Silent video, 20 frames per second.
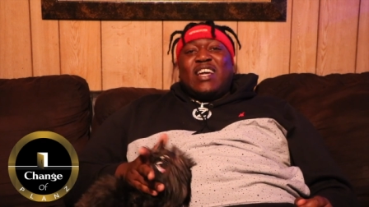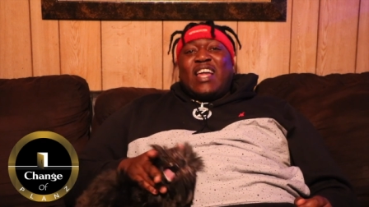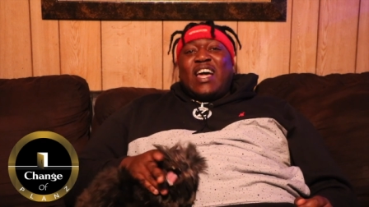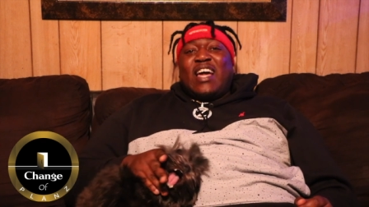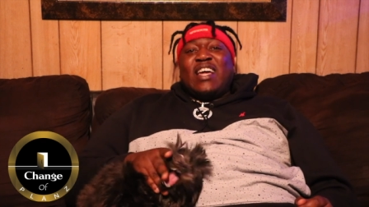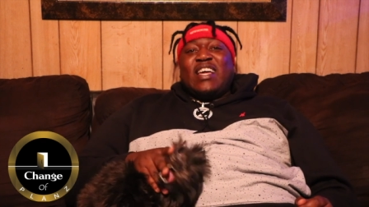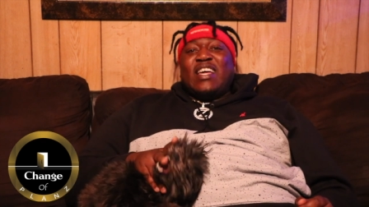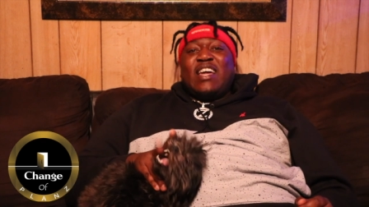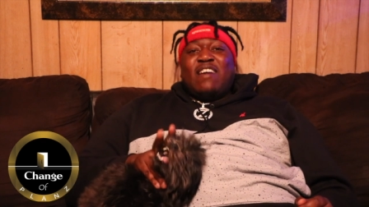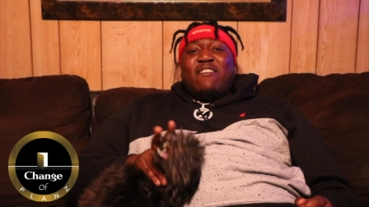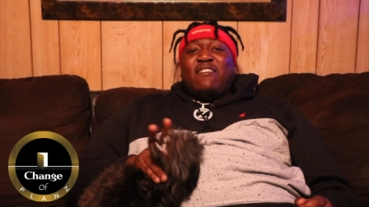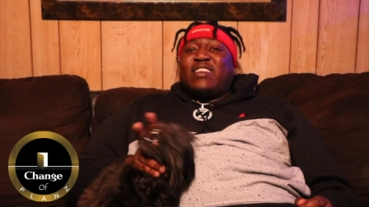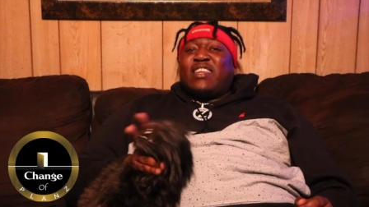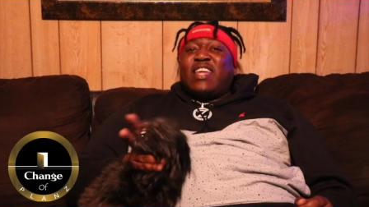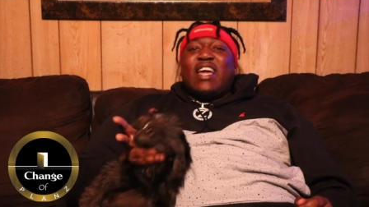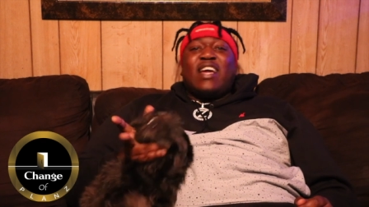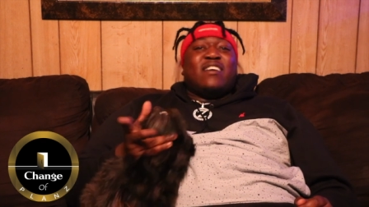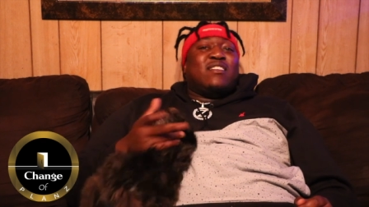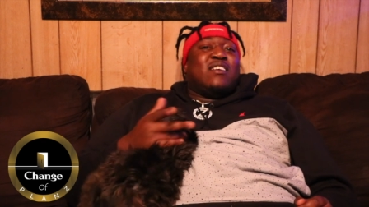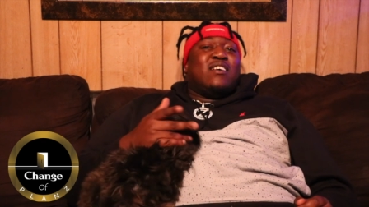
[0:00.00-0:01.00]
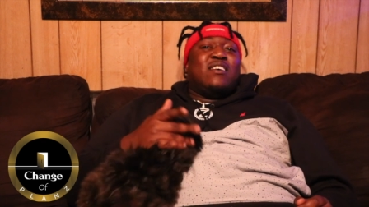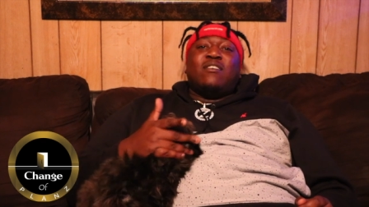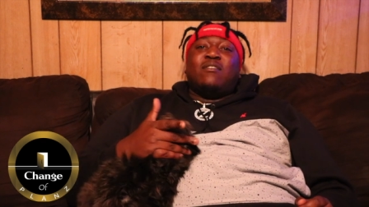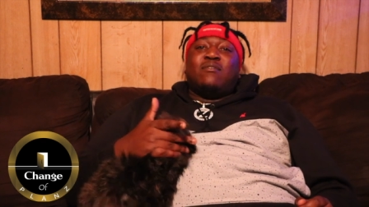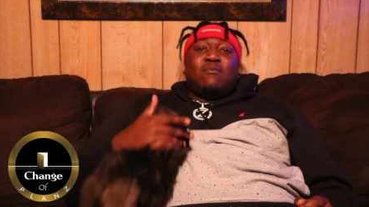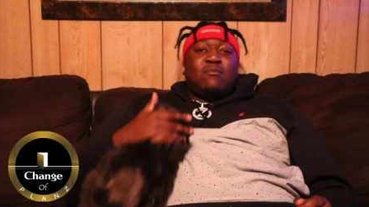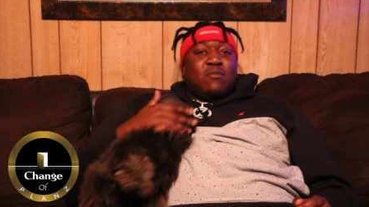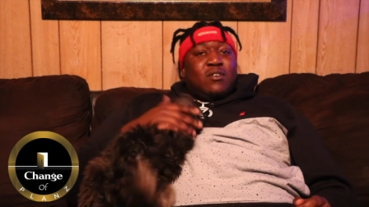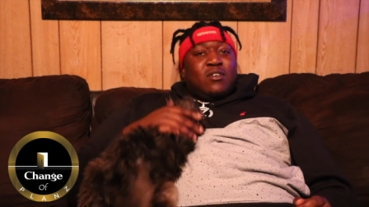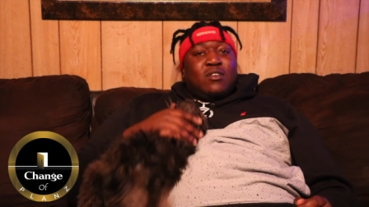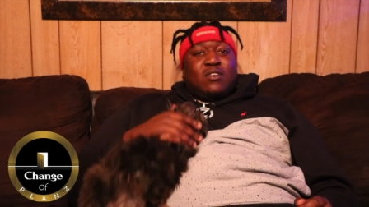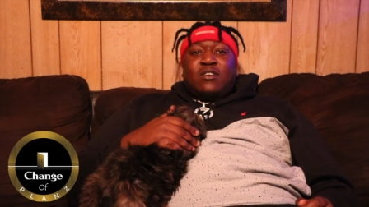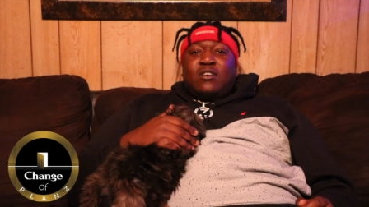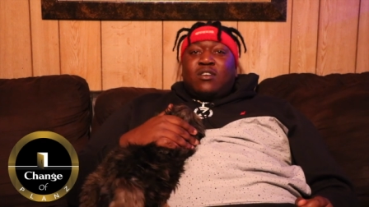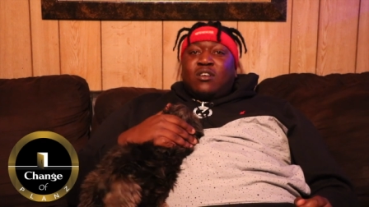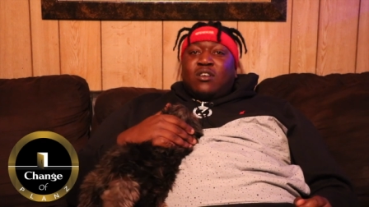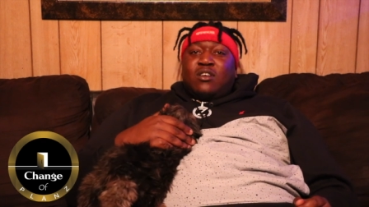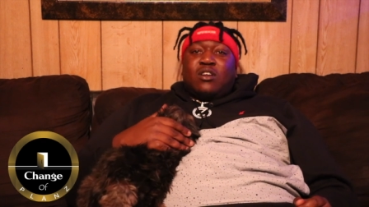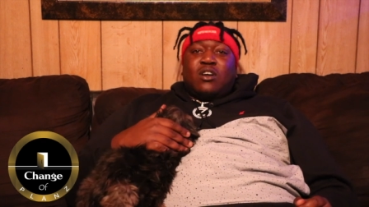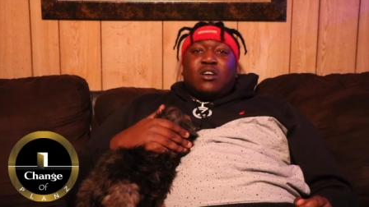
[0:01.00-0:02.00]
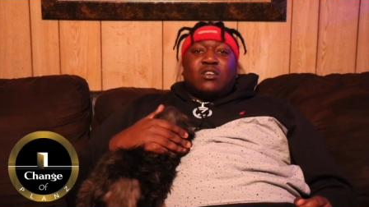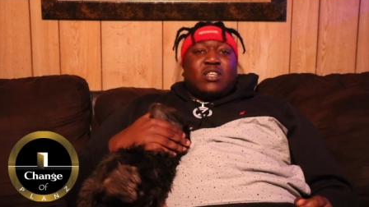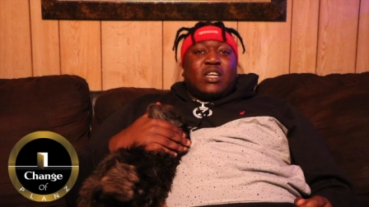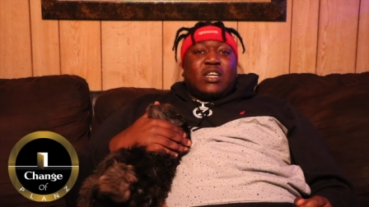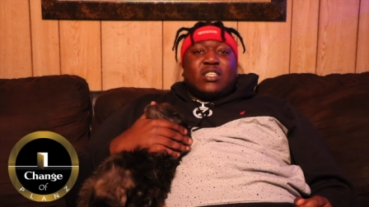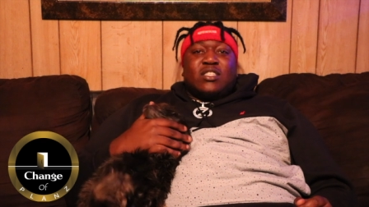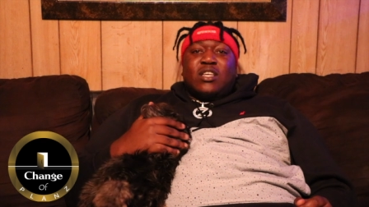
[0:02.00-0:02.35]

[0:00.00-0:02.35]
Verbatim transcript: Like everything's up. Mm -hmm. You know what I'm saying?